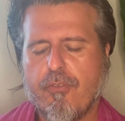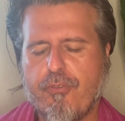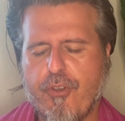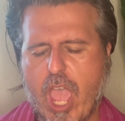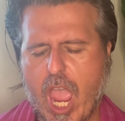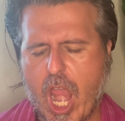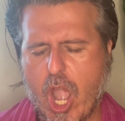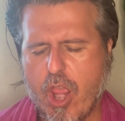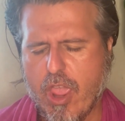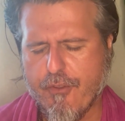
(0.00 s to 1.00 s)

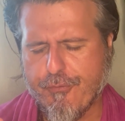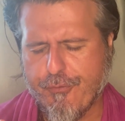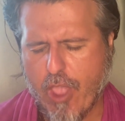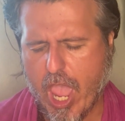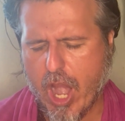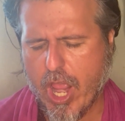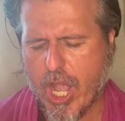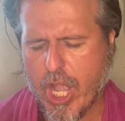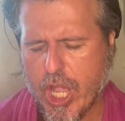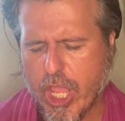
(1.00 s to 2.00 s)
Very, very
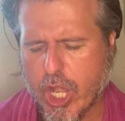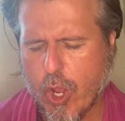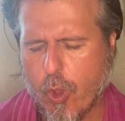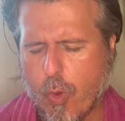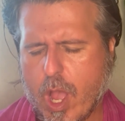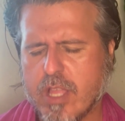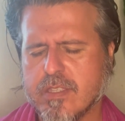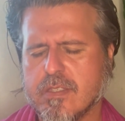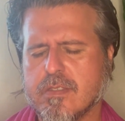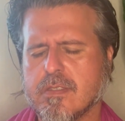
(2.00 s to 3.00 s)
little
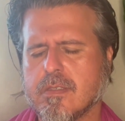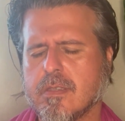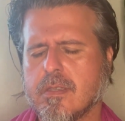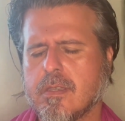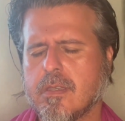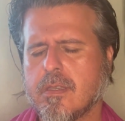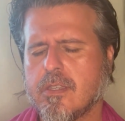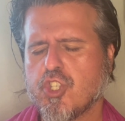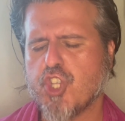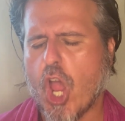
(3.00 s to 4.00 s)
one,
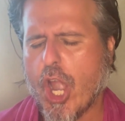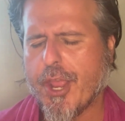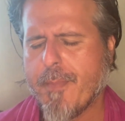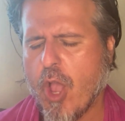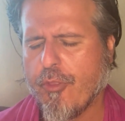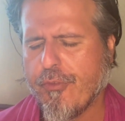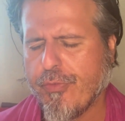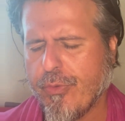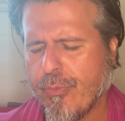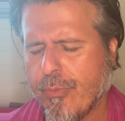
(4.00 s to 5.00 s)
short amount of
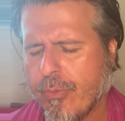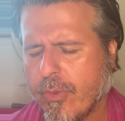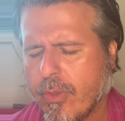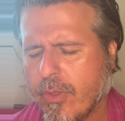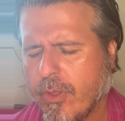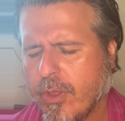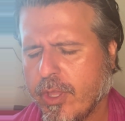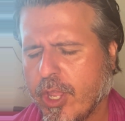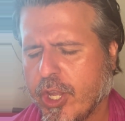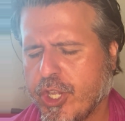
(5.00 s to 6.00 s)
you
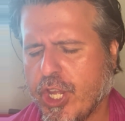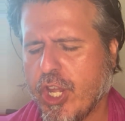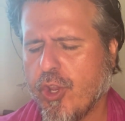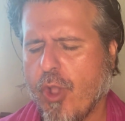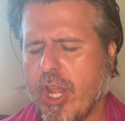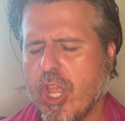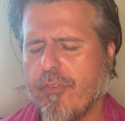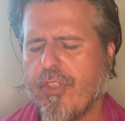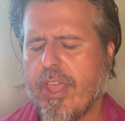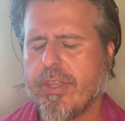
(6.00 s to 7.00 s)
didn't do any
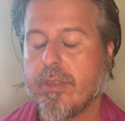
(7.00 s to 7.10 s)
of that.